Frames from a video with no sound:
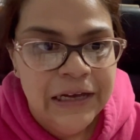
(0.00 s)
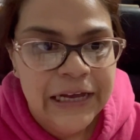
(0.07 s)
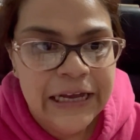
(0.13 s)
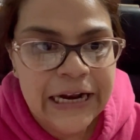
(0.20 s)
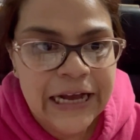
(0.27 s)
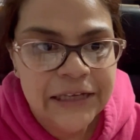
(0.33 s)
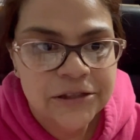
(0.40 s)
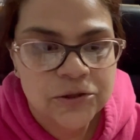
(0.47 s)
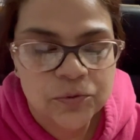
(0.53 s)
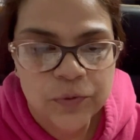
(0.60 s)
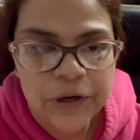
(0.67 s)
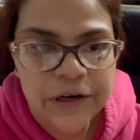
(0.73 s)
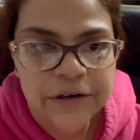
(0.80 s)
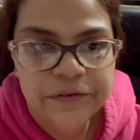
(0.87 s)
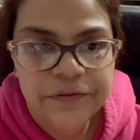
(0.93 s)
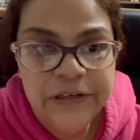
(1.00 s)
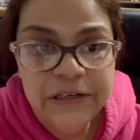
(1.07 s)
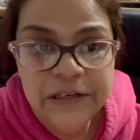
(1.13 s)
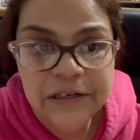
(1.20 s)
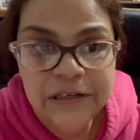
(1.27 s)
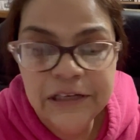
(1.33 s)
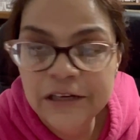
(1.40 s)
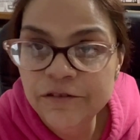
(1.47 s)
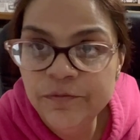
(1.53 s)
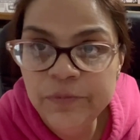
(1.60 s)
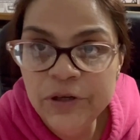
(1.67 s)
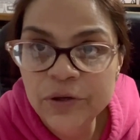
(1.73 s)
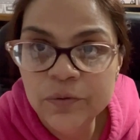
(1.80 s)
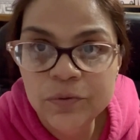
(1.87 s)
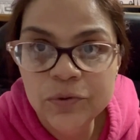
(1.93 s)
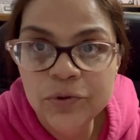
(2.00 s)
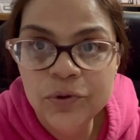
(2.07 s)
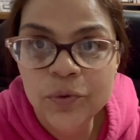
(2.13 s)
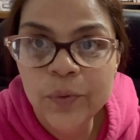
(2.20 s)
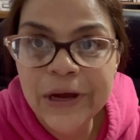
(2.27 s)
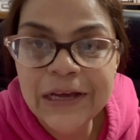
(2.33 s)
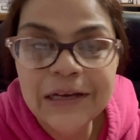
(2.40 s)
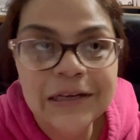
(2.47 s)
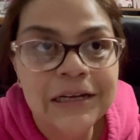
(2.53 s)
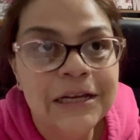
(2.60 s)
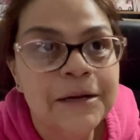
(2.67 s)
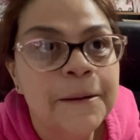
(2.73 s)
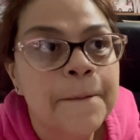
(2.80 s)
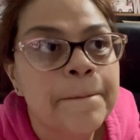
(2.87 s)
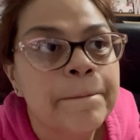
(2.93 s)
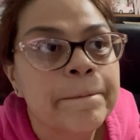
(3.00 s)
And I swear, if didn't give me a rude awakening